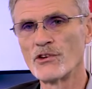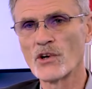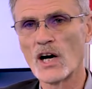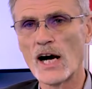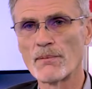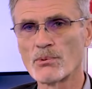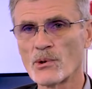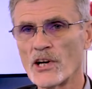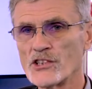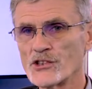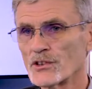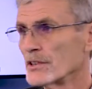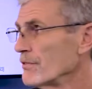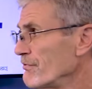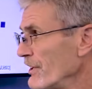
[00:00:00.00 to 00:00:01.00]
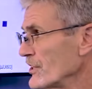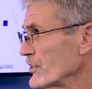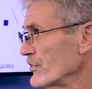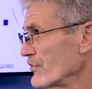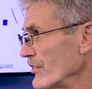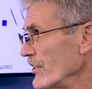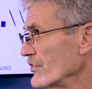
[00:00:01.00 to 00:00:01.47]
your operational
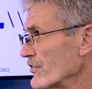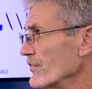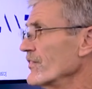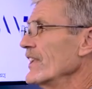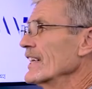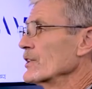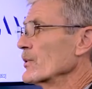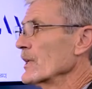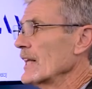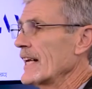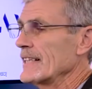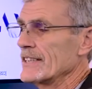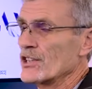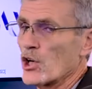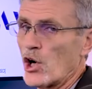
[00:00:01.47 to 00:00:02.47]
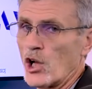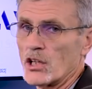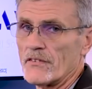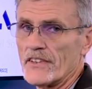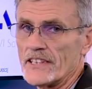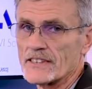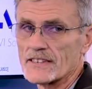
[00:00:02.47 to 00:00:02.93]
efficiencies that are related to all
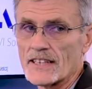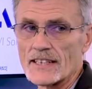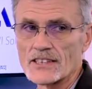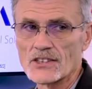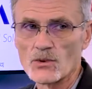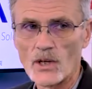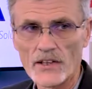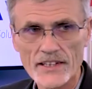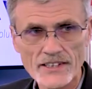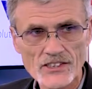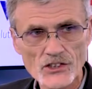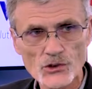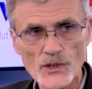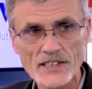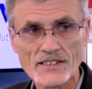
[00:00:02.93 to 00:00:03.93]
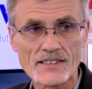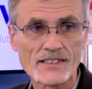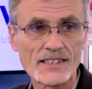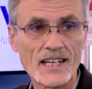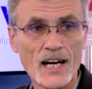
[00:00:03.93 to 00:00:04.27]
of these things. So while this addresses the